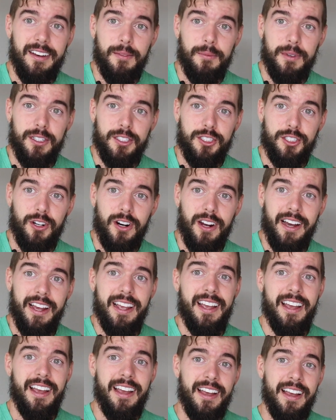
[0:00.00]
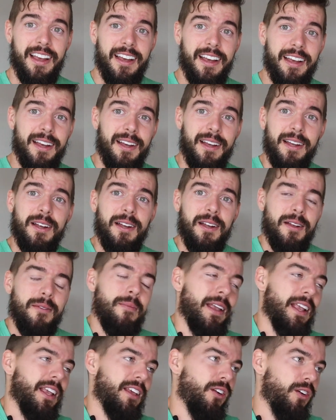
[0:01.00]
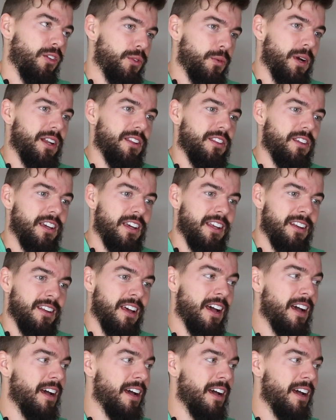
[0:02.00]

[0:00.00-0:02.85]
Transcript: I'm gonna try and make it all the way to the end.